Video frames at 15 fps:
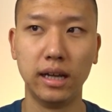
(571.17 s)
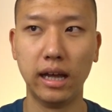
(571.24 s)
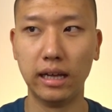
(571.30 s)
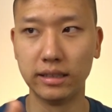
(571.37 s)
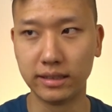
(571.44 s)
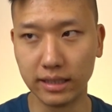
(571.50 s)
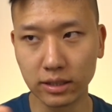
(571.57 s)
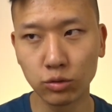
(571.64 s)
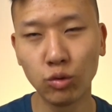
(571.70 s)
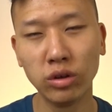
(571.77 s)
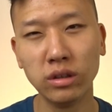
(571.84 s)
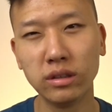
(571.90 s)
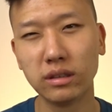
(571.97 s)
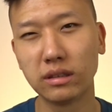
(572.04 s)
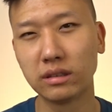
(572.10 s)
And this
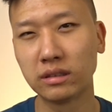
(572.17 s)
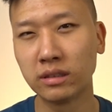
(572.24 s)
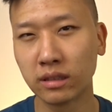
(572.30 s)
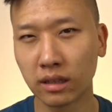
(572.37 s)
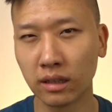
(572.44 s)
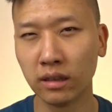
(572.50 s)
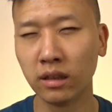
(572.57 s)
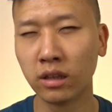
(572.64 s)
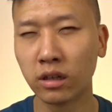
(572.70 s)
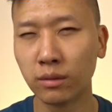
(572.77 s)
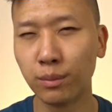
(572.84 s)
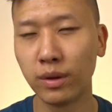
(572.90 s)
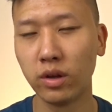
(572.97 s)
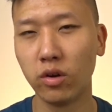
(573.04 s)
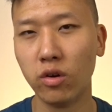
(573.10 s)
one took a little
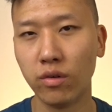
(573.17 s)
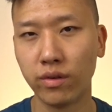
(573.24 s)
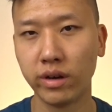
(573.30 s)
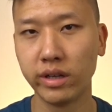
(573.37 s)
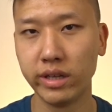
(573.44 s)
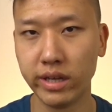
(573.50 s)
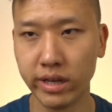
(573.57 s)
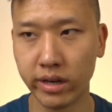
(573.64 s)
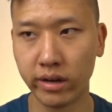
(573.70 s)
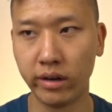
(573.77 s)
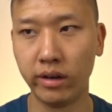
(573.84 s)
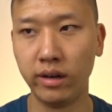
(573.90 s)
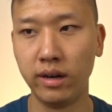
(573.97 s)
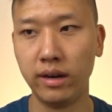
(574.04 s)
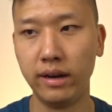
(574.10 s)
bit over a year,